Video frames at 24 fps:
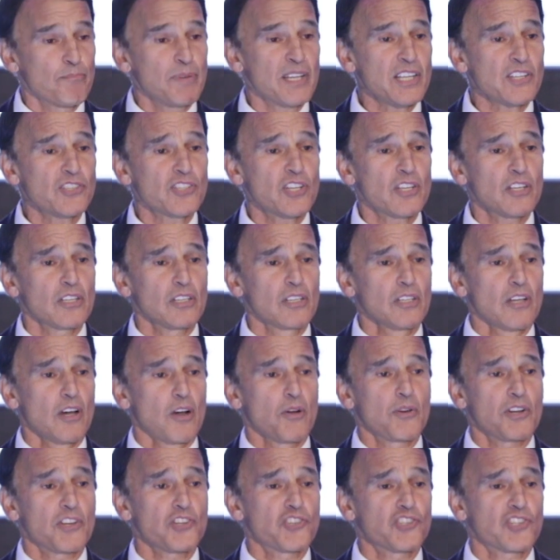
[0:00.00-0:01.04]
PT
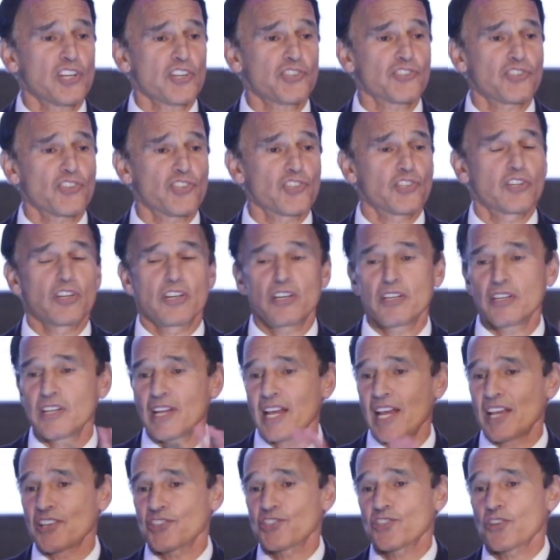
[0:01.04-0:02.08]
alone is just as good
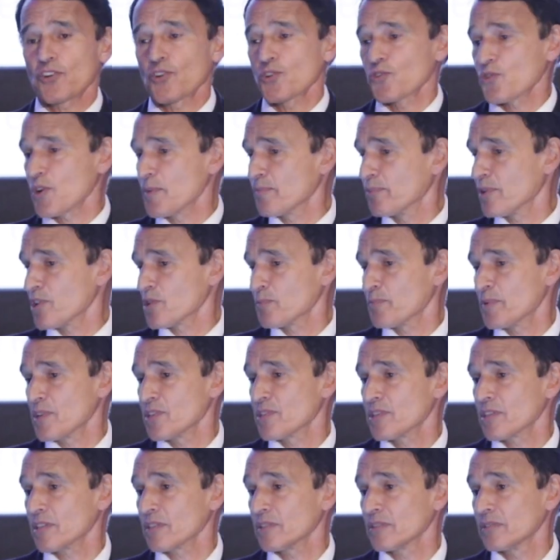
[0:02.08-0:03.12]
as surgery plus
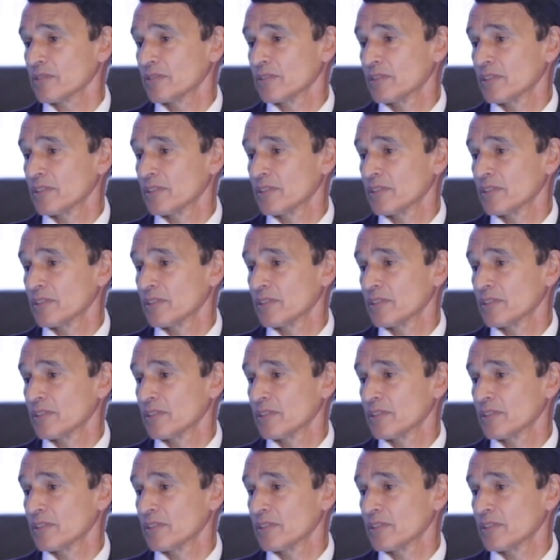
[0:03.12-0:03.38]
PT.